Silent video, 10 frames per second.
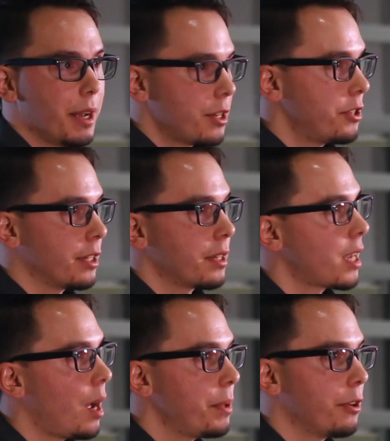By touching the
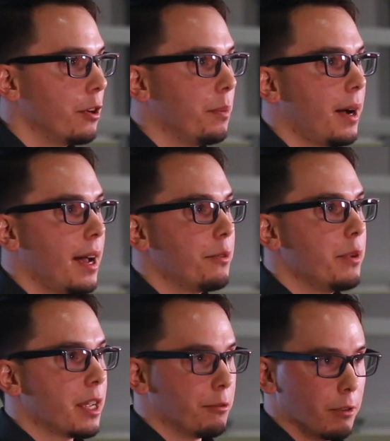top of the robot,
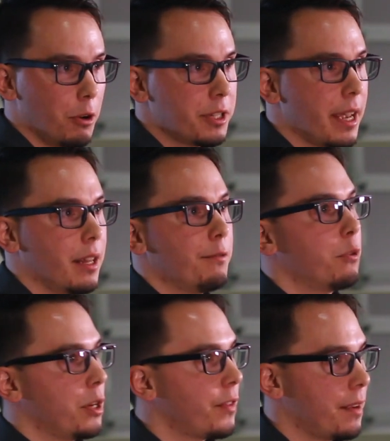we can rotate it
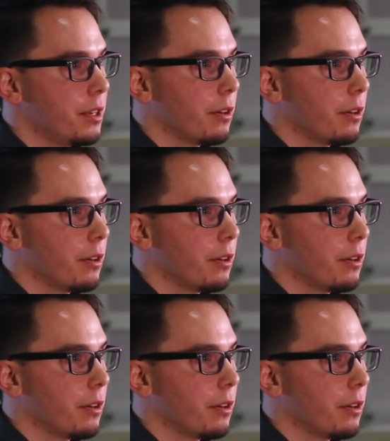45